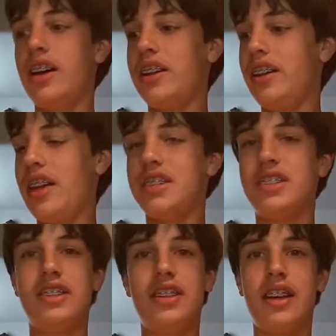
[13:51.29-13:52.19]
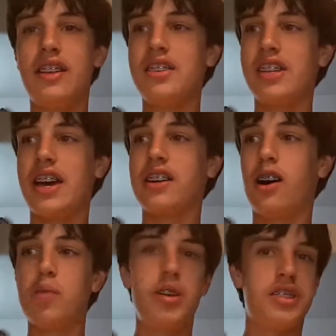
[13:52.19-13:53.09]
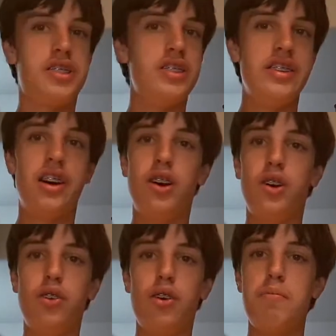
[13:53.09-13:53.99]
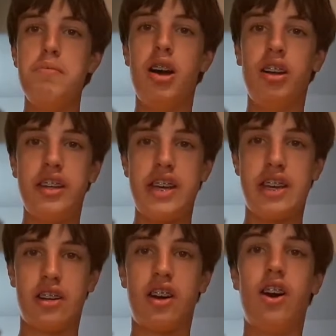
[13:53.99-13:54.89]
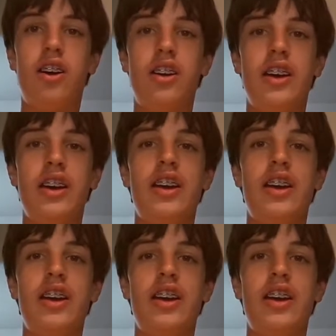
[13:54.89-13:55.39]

And there's like almost no melody at all.